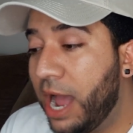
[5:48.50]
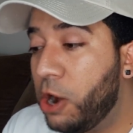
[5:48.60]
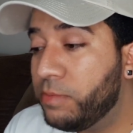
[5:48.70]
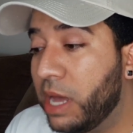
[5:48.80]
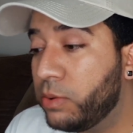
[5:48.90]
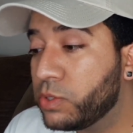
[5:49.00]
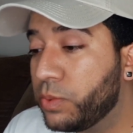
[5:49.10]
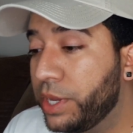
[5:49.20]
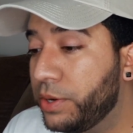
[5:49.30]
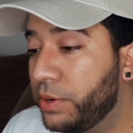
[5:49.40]
I hope that was
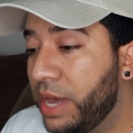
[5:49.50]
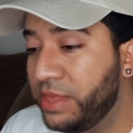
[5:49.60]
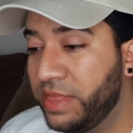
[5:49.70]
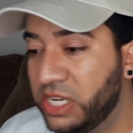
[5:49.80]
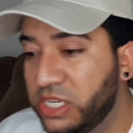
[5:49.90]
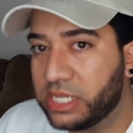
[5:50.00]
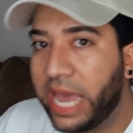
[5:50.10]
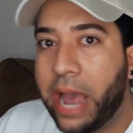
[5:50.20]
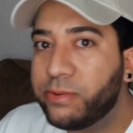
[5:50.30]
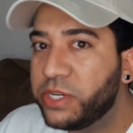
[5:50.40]
real. And then they
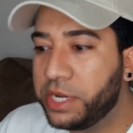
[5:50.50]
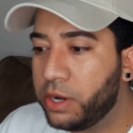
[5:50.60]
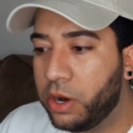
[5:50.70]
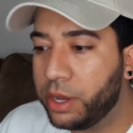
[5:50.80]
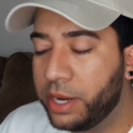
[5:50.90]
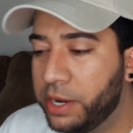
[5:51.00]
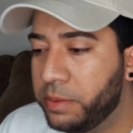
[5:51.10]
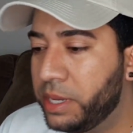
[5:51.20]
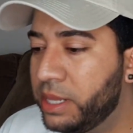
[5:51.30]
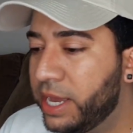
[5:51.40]
just captured it all. You know
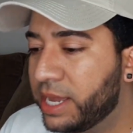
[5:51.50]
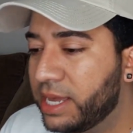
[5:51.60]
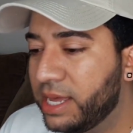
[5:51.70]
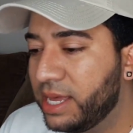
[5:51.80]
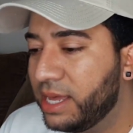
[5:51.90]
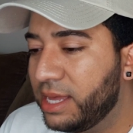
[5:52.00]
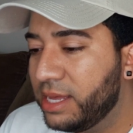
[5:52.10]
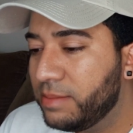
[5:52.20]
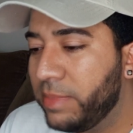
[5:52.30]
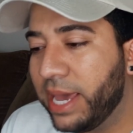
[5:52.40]
what I mean? Like,
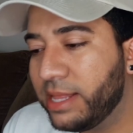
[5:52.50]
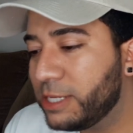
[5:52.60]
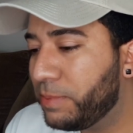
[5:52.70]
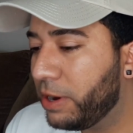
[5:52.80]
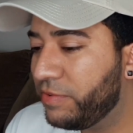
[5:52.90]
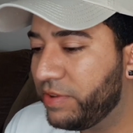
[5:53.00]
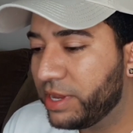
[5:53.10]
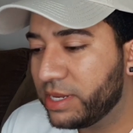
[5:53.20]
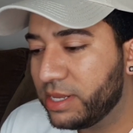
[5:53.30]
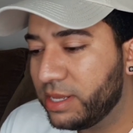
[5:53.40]
man, that's
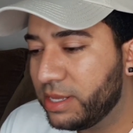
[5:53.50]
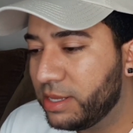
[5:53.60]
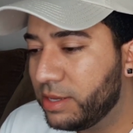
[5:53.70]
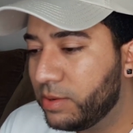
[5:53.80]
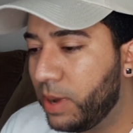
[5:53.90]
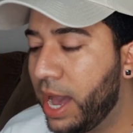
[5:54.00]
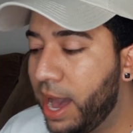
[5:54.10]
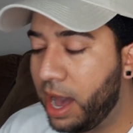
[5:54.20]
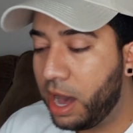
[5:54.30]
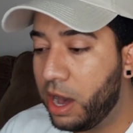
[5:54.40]
perfect.
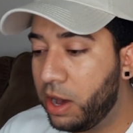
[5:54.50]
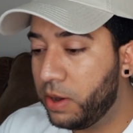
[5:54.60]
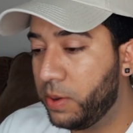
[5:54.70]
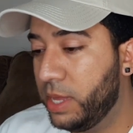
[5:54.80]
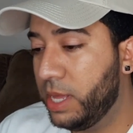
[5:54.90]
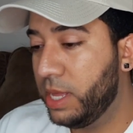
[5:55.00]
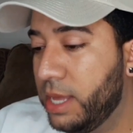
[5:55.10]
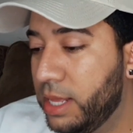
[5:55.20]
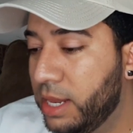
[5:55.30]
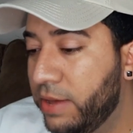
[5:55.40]
Wow.
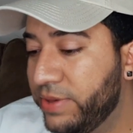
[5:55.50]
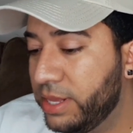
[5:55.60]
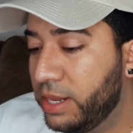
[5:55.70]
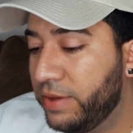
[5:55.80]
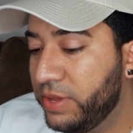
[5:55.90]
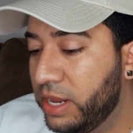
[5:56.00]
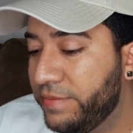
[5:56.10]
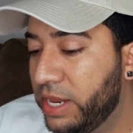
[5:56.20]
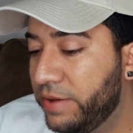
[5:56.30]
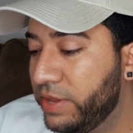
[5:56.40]
Love it. Love it.
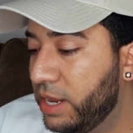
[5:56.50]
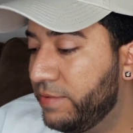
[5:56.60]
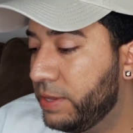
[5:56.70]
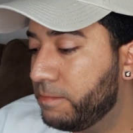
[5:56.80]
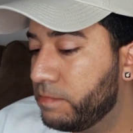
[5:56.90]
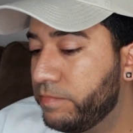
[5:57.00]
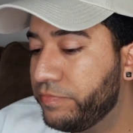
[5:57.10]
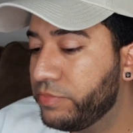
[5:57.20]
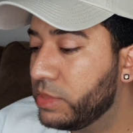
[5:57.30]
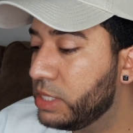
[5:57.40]
Love it. Love it. Love it.
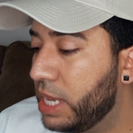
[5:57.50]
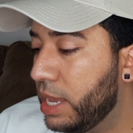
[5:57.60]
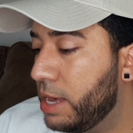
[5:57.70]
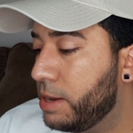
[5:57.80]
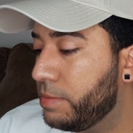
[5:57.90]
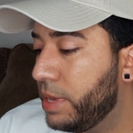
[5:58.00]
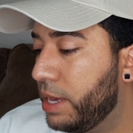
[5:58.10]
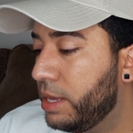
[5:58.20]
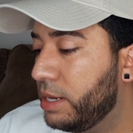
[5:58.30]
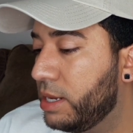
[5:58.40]
Damn,
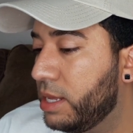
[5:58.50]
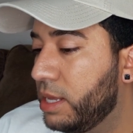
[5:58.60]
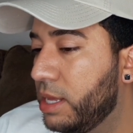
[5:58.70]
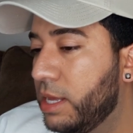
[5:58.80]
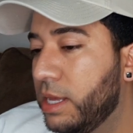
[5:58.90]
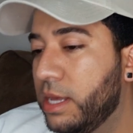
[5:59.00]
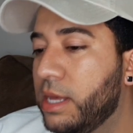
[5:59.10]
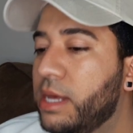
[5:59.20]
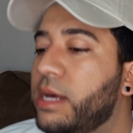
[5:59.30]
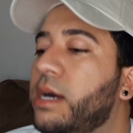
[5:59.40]
man.
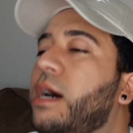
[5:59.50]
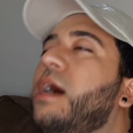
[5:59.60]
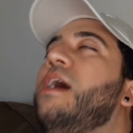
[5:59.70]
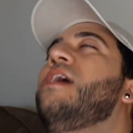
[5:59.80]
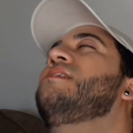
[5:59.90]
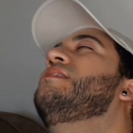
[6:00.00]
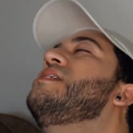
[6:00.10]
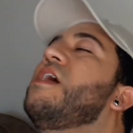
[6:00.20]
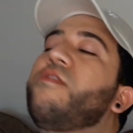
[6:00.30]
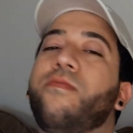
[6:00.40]
Oh, just
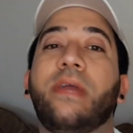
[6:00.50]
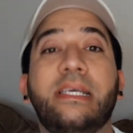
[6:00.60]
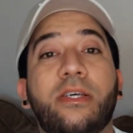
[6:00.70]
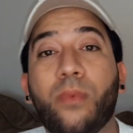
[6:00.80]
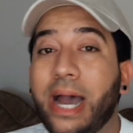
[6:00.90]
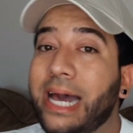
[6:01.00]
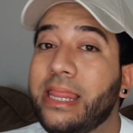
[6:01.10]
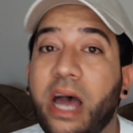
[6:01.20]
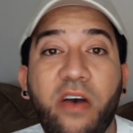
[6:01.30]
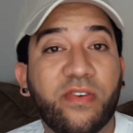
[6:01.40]
another reason why I
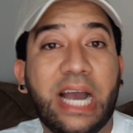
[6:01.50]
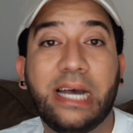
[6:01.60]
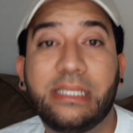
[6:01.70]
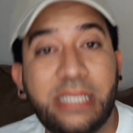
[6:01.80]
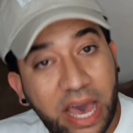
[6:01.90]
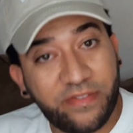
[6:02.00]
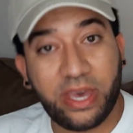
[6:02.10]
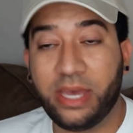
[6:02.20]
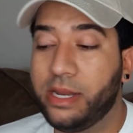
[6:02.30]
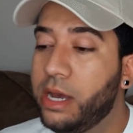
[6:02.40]
love got
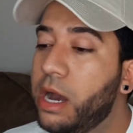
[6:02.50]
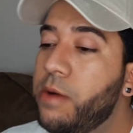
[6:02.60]
seven.